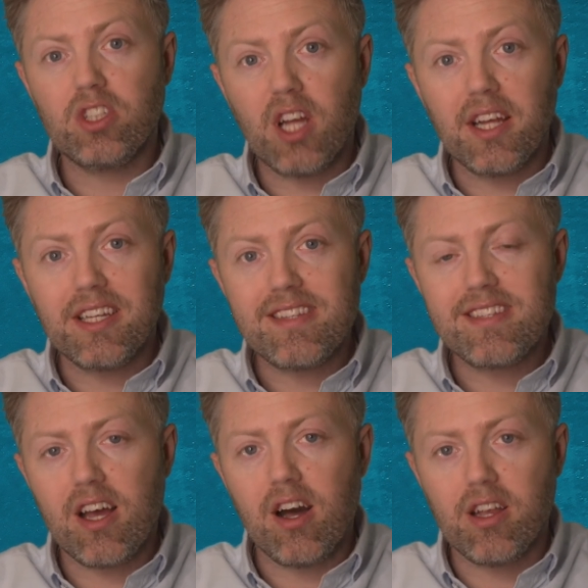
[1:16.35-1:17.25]
Chinese
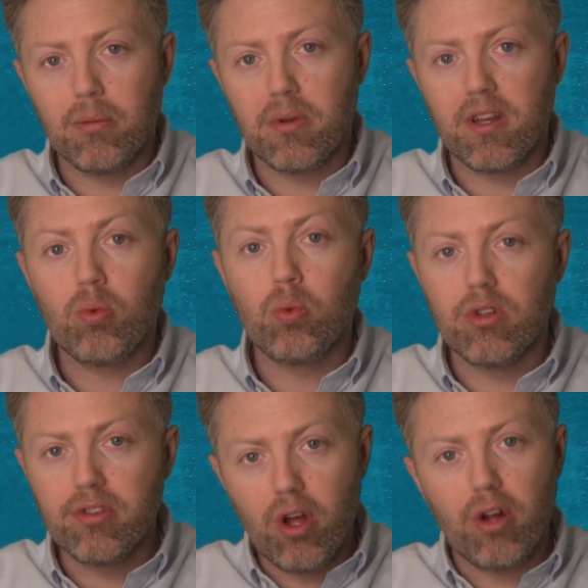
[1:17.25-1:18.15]
car companies will
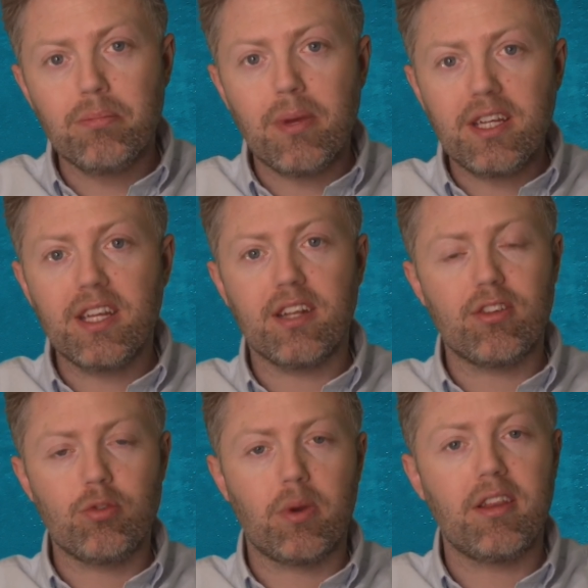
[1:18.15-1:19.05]
not make it
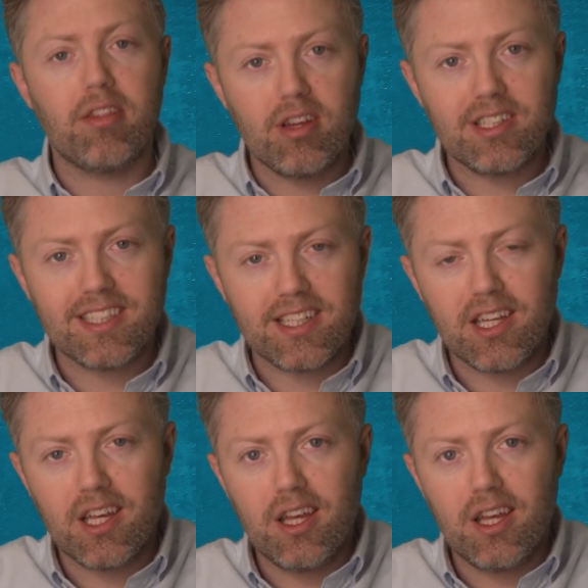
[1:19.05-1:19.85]
to 2030,